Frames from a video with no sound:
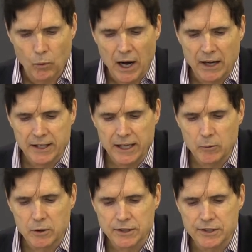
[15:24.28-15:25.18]
while he
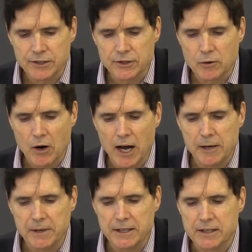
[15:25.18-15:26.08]
was
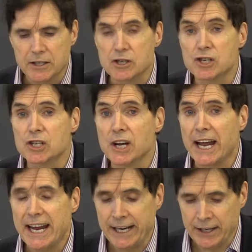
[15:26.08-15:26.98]
describing the
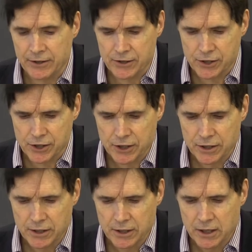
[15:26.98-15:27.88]

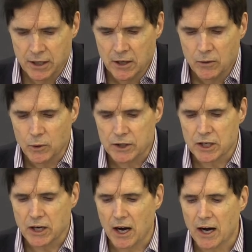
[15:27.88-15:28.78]
change
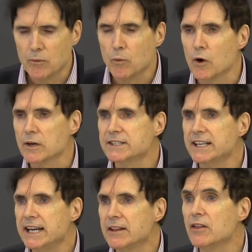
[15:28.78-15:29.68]
which God
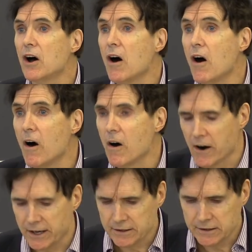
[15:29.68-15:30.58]
works in the
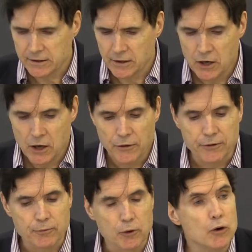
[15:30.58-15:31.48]
heart
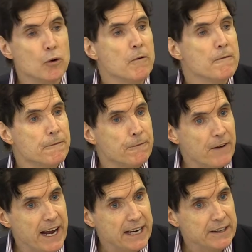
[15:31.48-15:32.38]
through
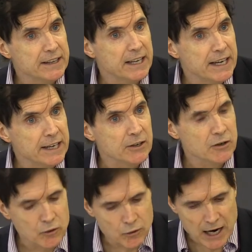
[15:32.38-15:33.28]
faith in
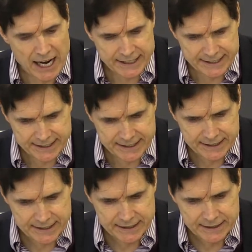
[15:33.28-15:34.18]

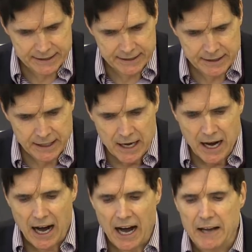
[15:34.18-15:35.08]
Christ
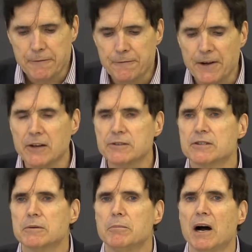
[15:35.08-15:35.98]
I
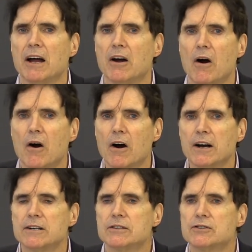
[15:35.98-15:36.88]
felt my
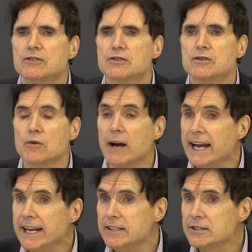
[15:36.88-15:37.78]
heart
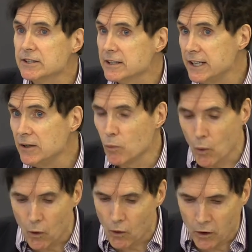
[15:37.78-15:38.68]
strangely
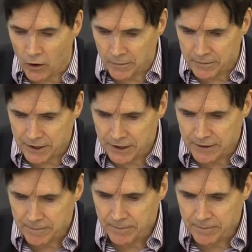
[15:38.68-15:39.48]
warmed.